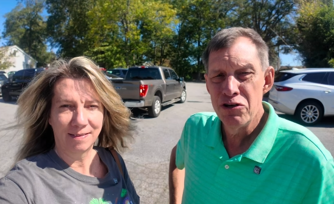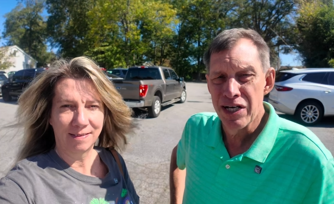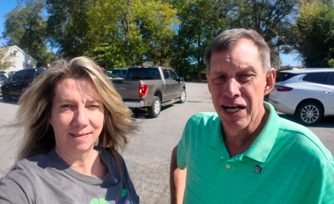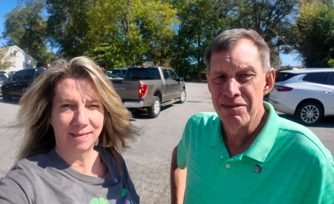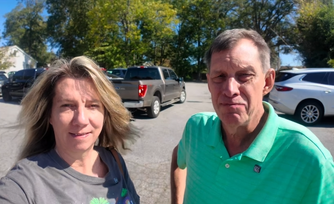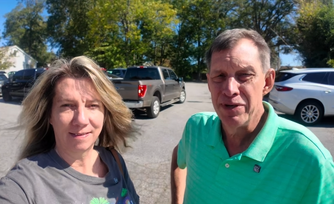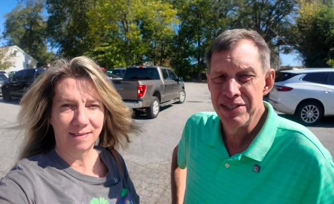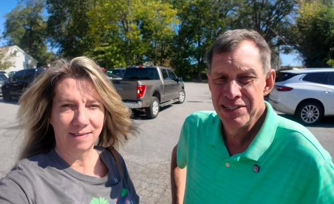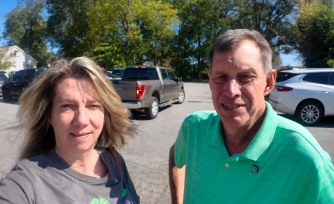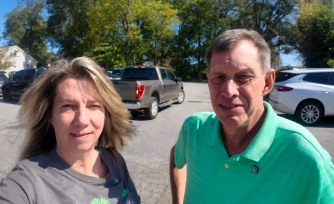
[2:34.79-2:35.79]
Speaker 1: good. I
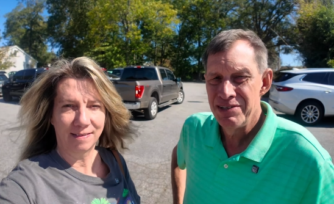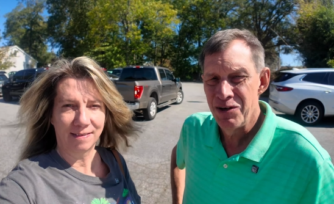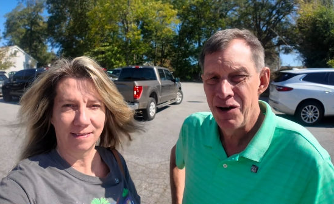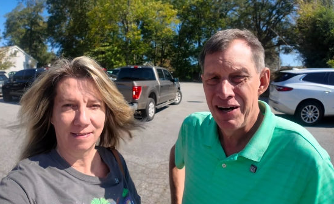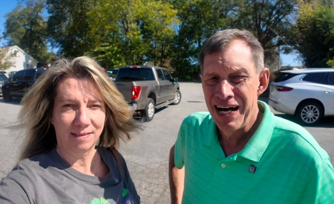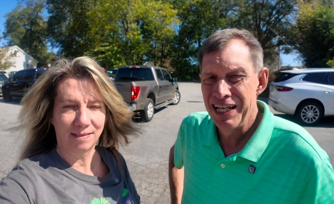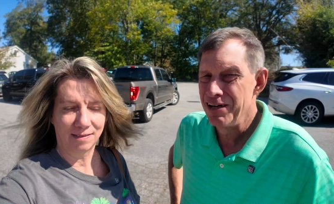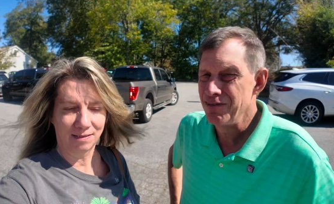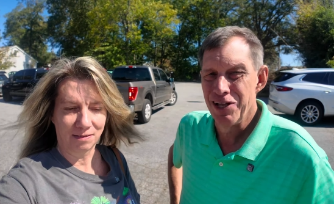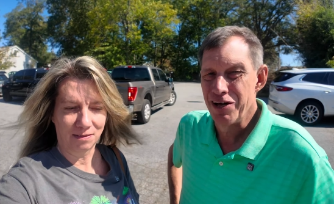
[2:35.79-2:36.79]
but uh, you know I
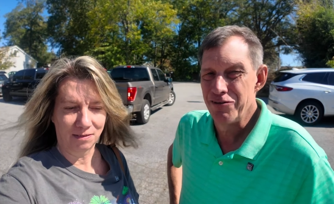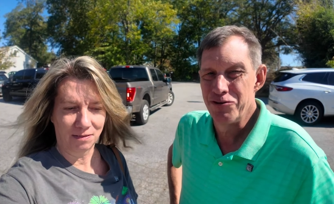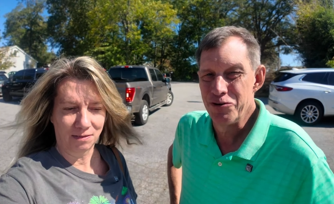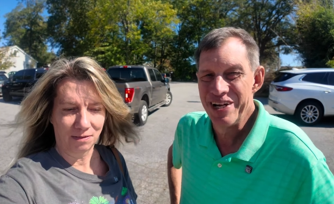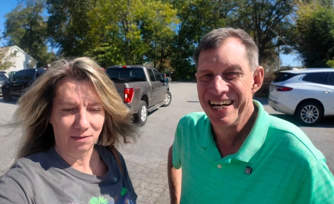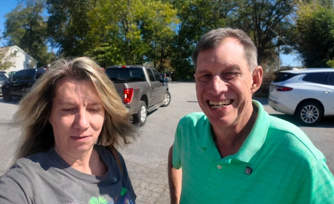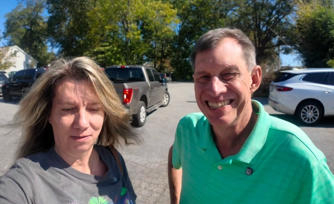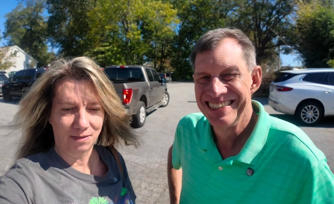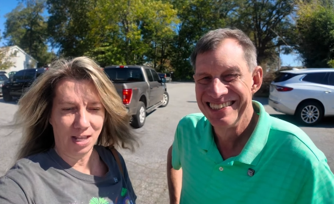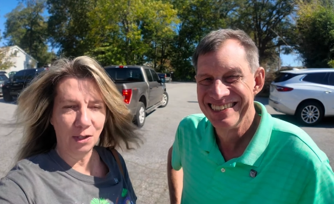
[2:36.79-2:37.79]
love a lot of food.
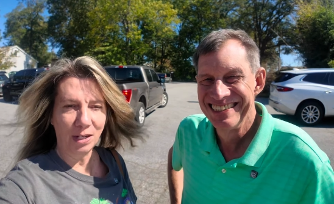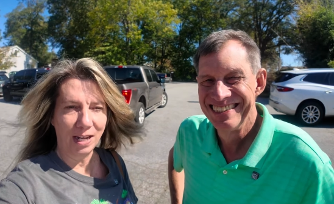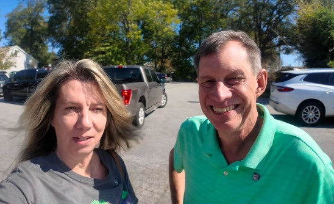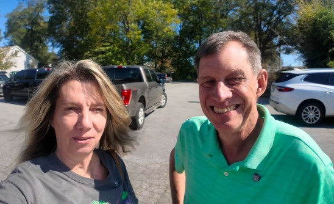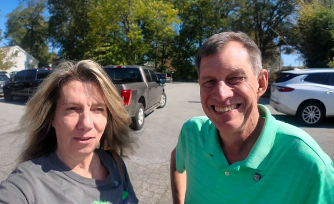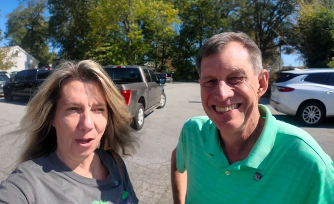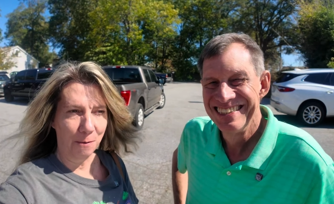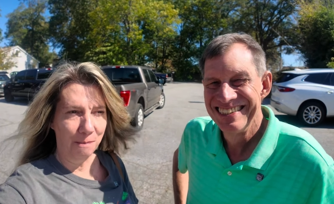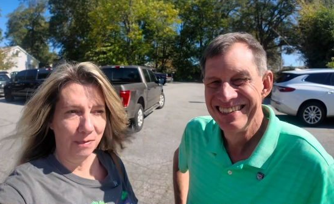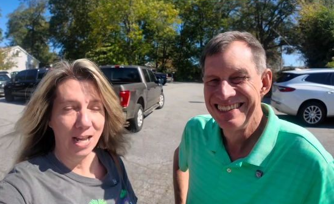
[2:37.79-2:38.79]
Speaker 2: Okay,
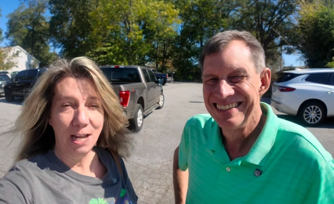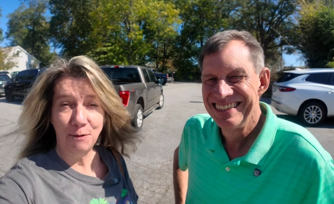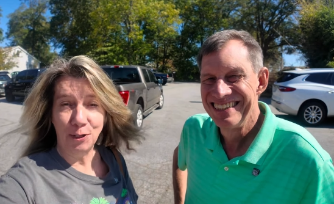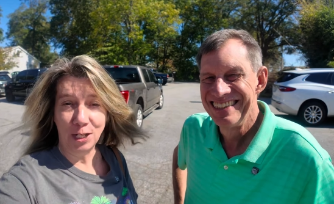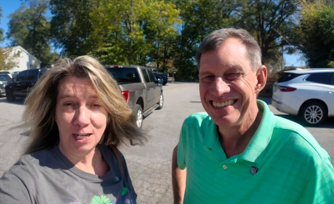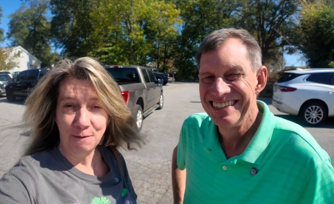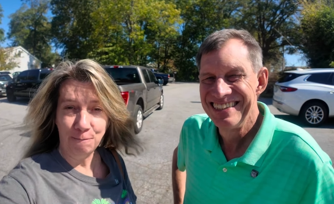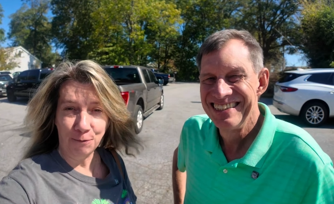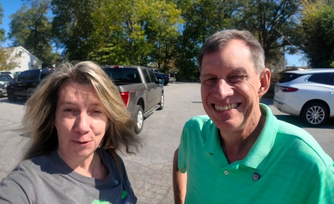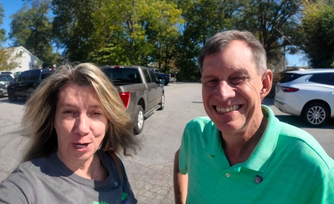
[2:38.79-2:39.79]
so if you're looking
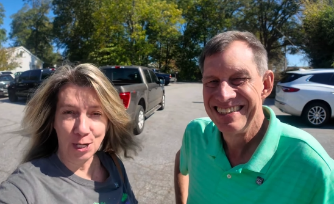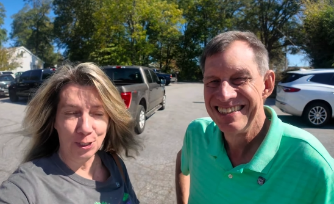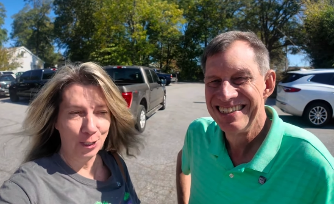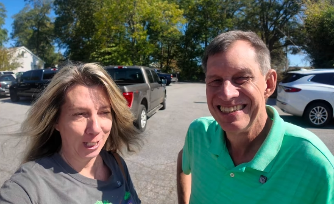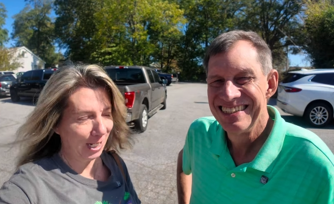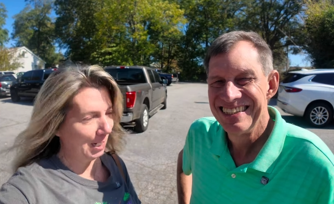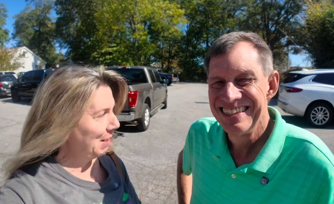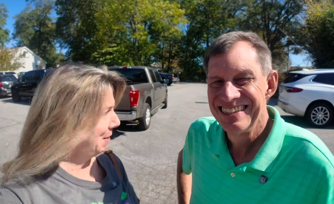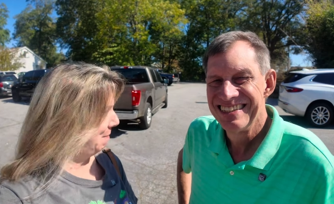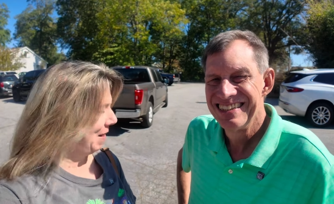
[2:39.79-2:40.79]
for a good
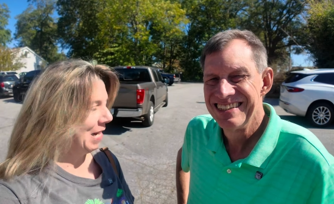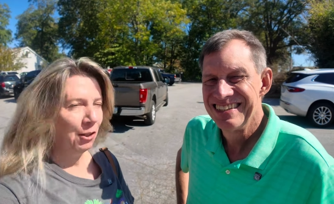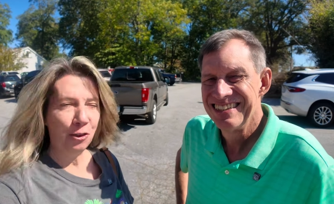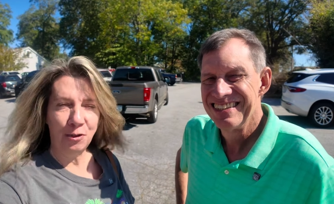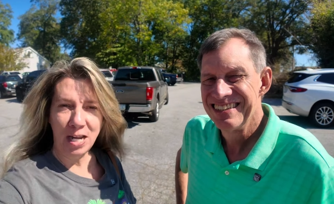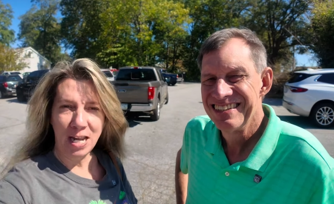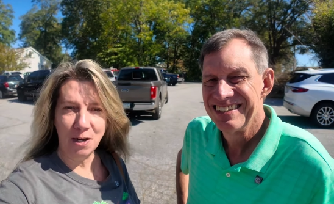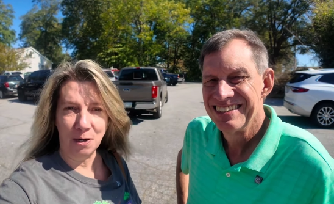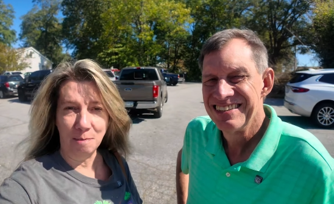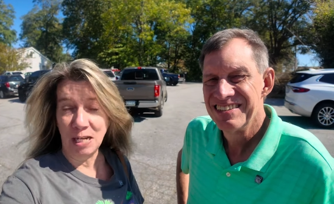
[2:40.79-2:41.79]
meat and
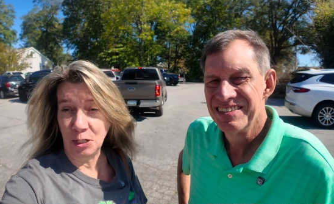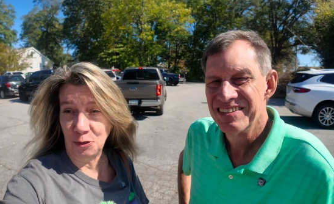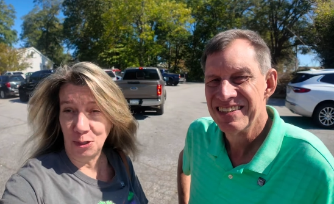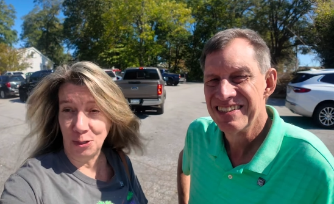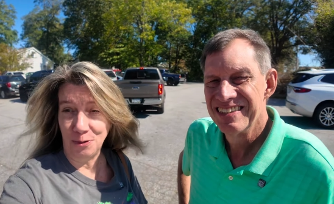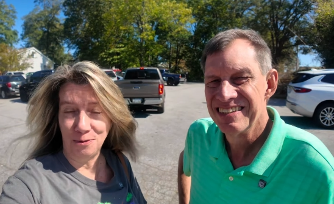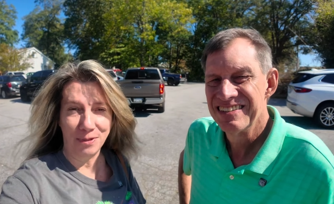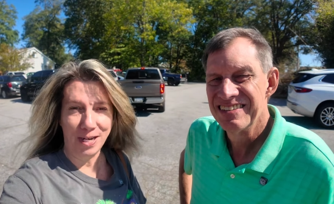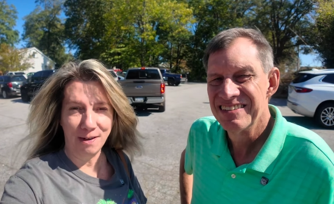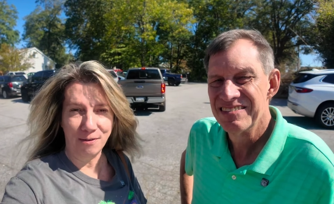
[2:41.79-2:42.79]
three or meat and two,
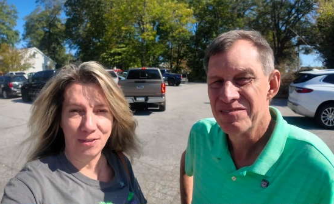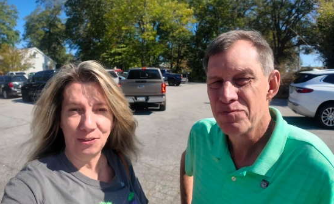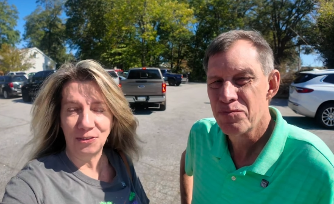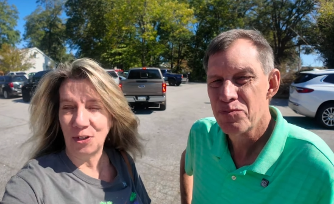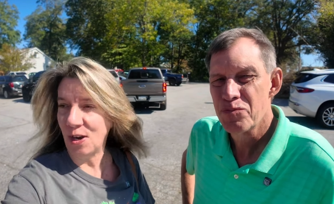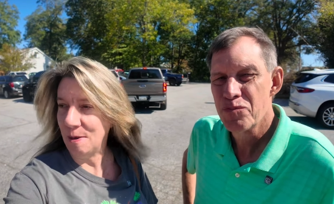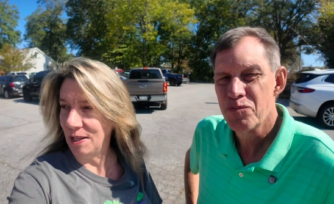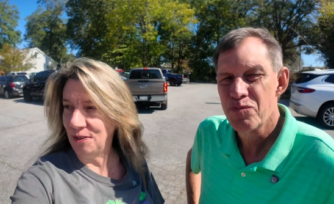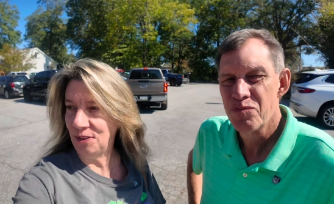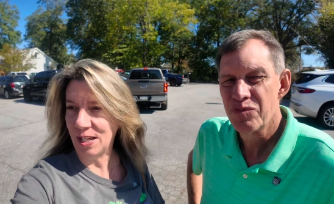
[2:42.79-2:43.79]
whatever, this is a great place